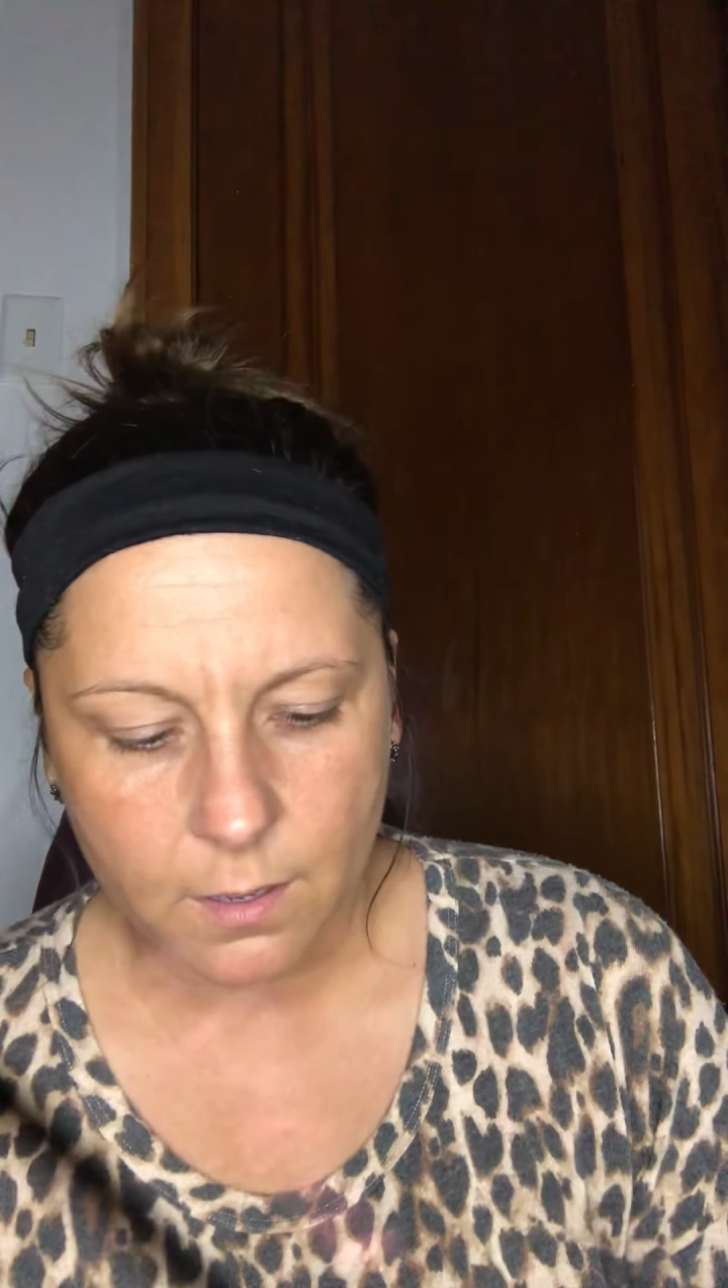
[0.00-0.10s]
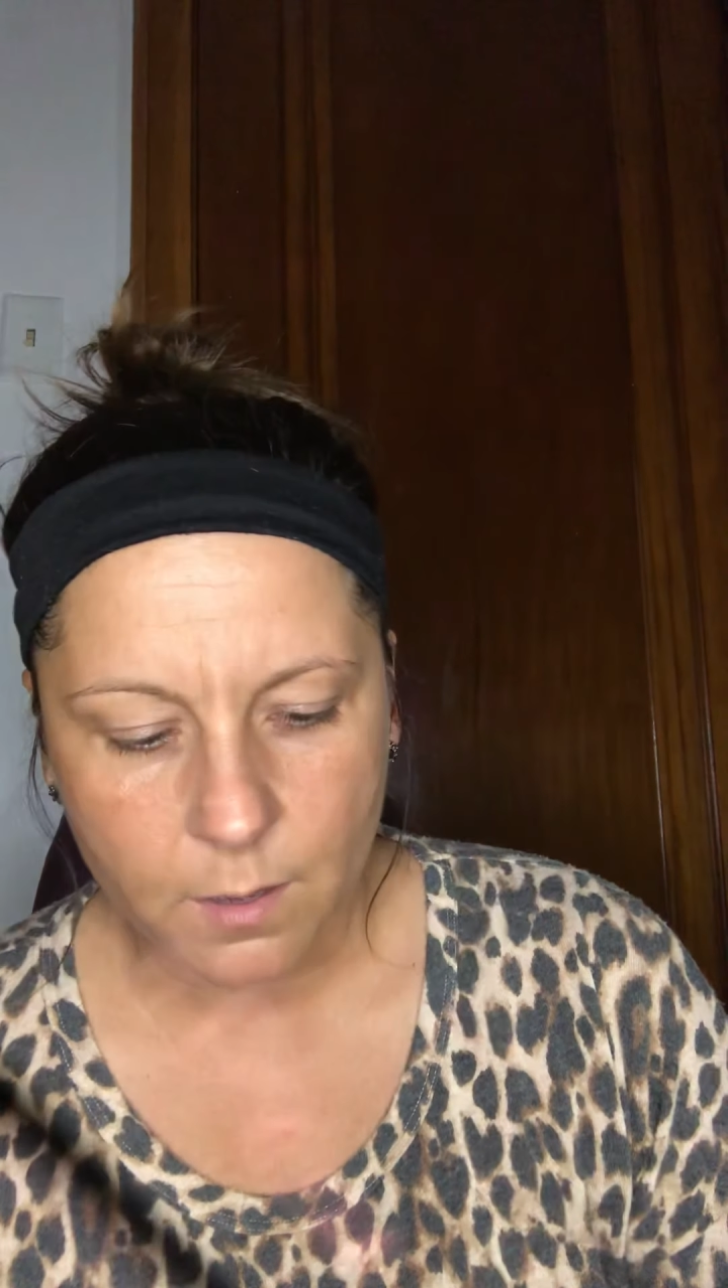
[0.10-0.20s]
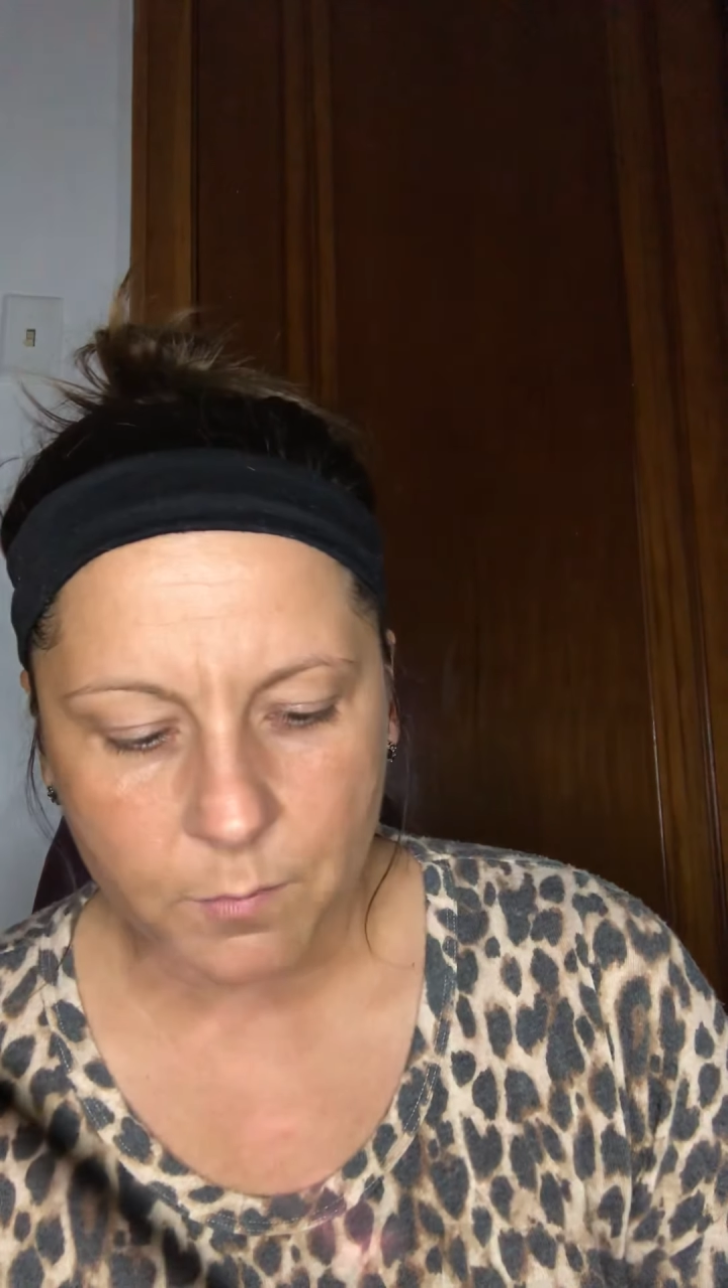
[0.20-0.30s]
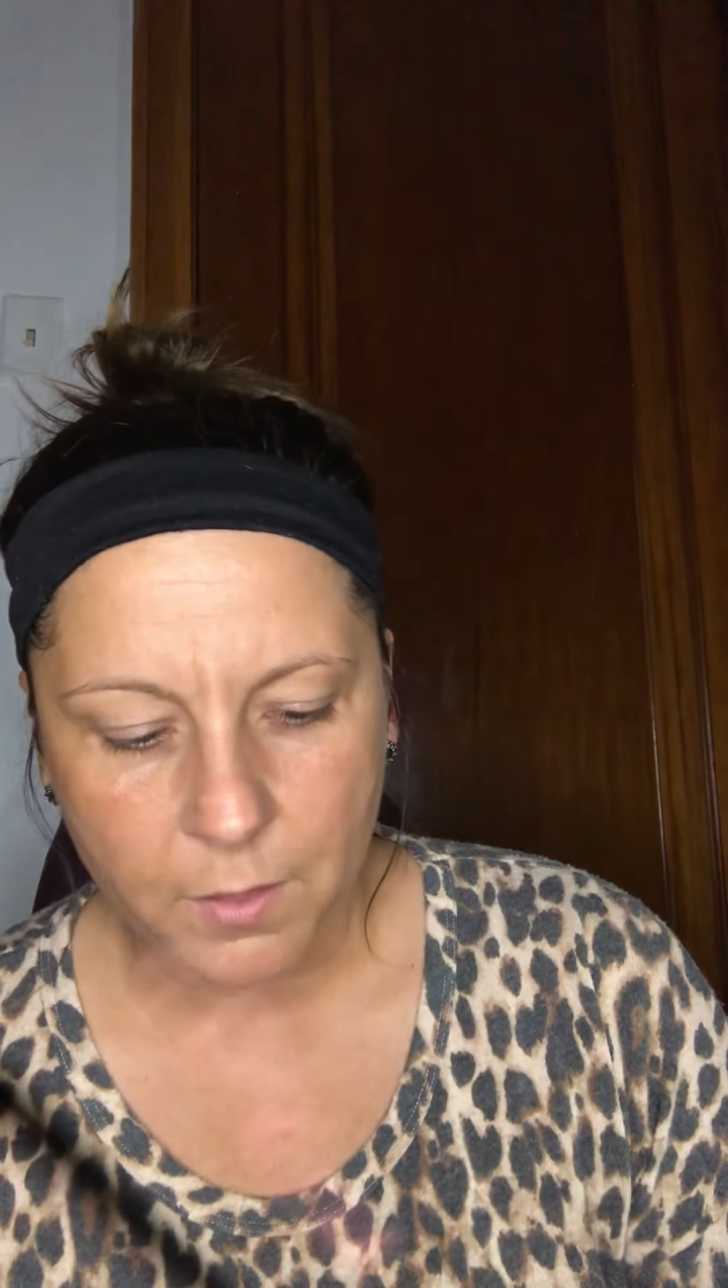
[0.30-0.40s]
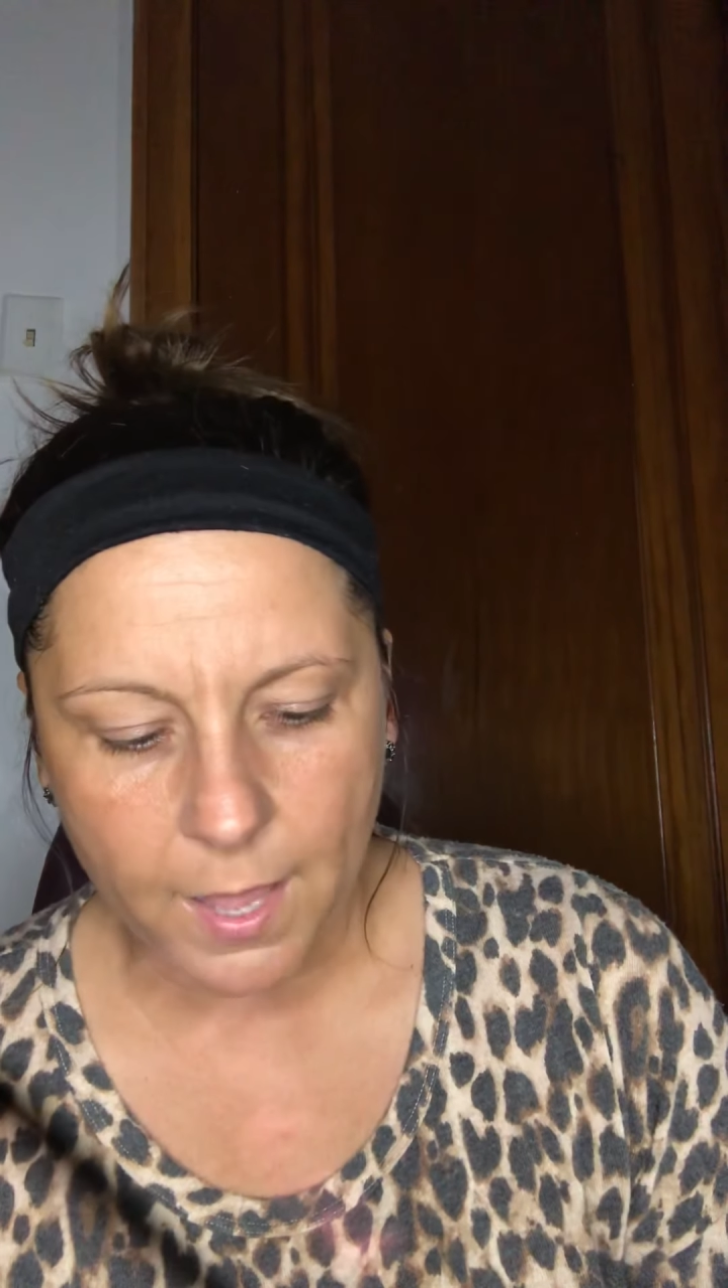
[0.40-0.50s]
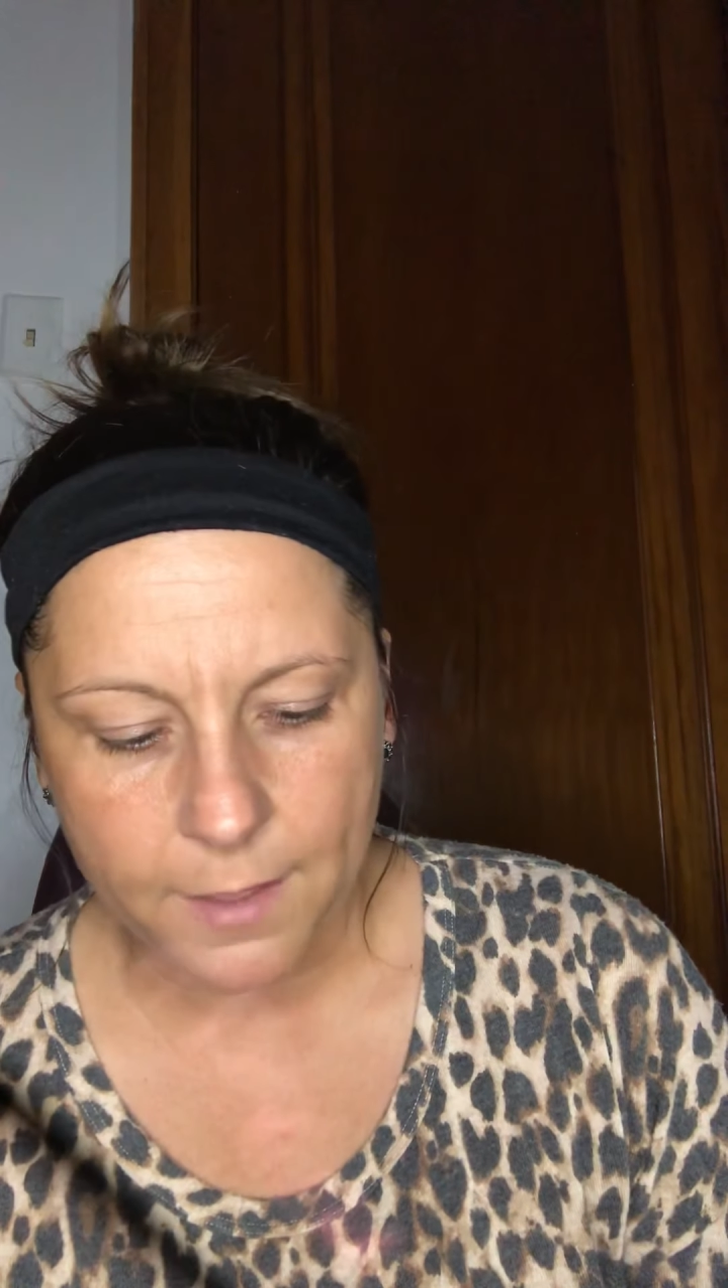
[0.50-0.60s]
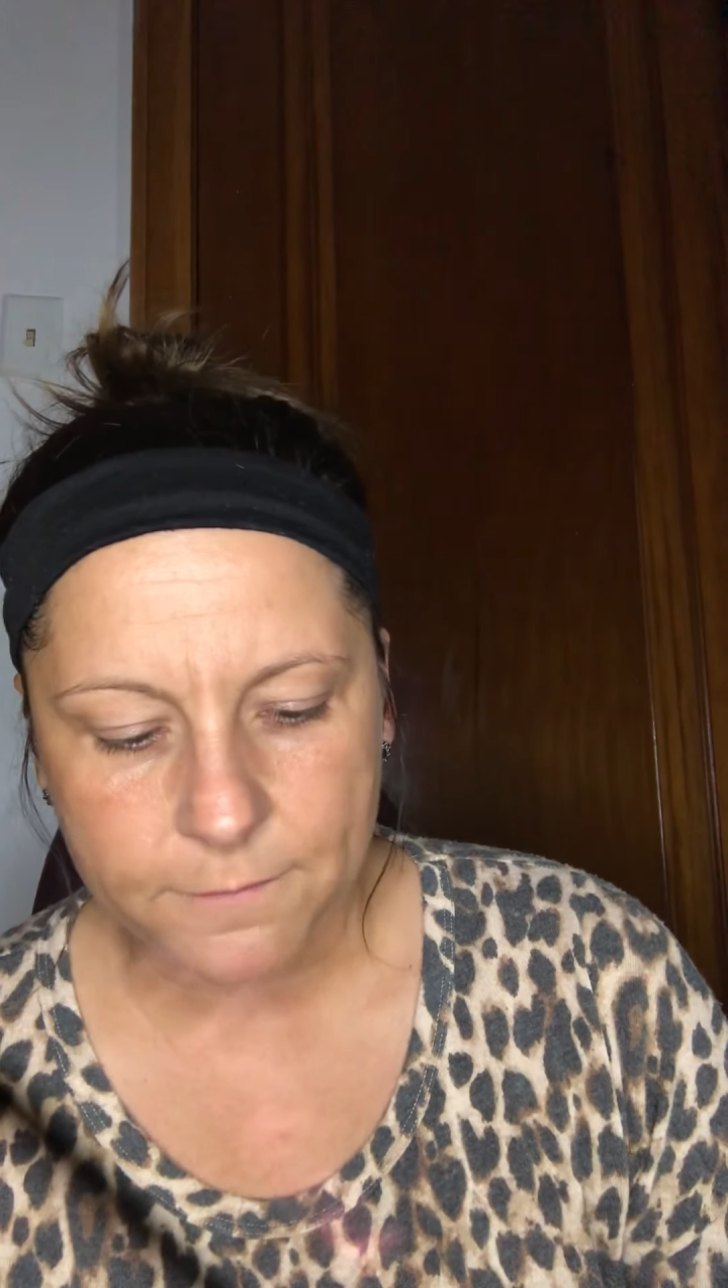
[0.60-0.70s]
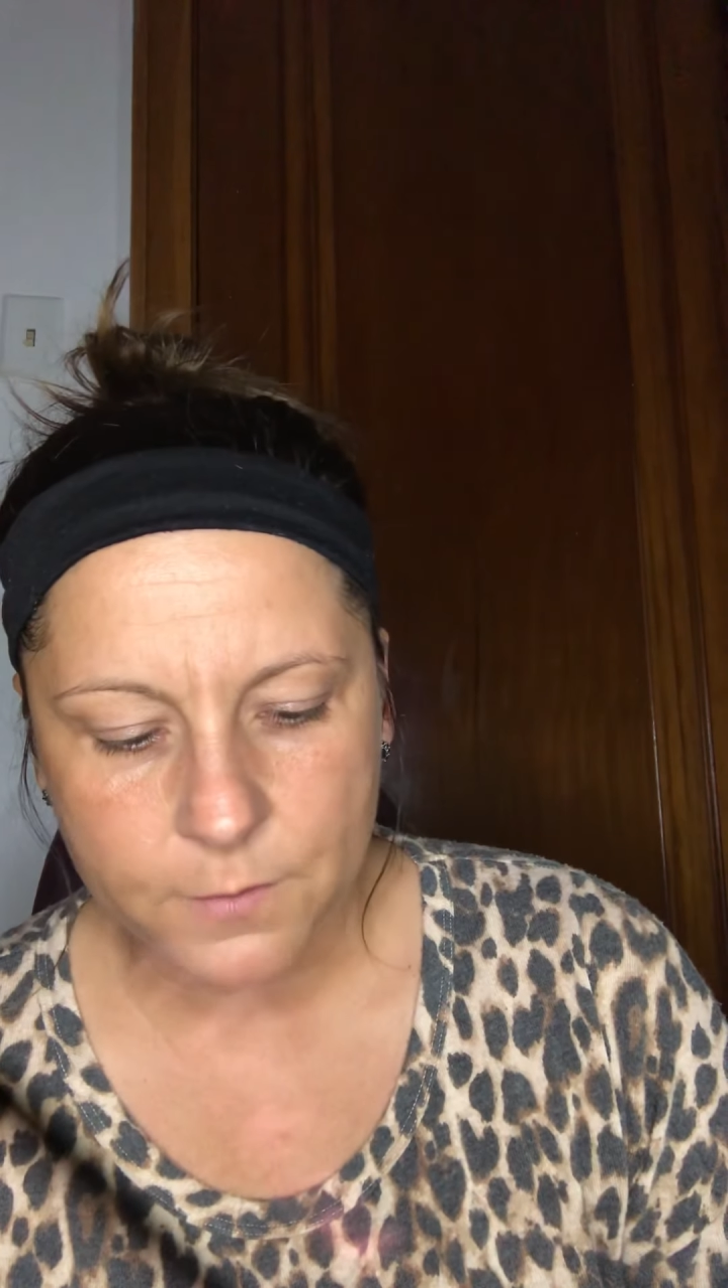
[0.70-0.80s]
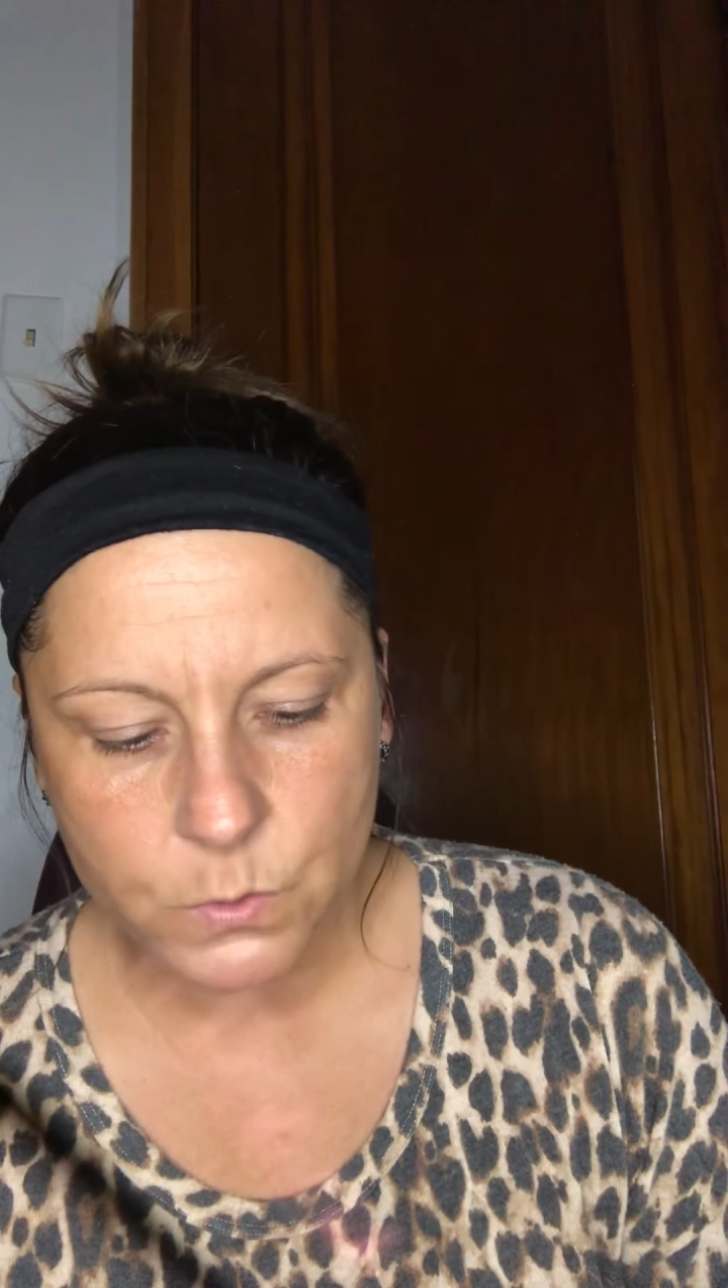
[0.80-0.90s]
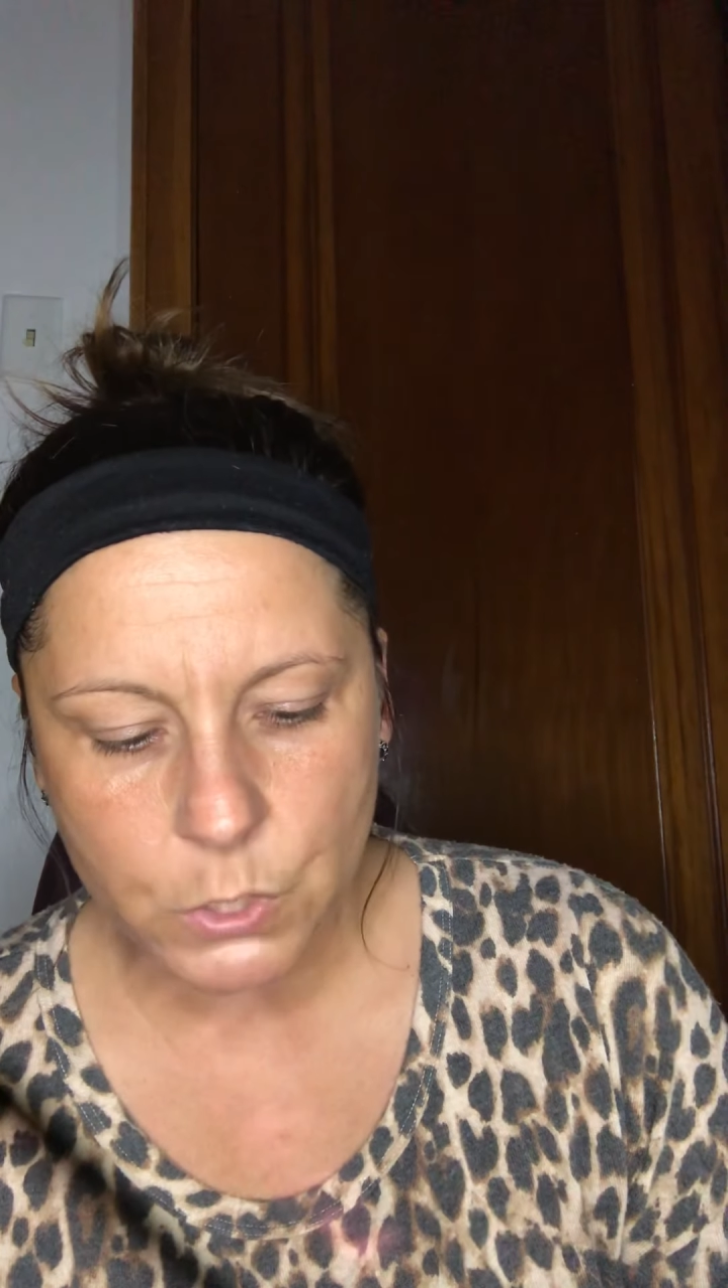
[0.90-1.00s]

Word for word: Apply a few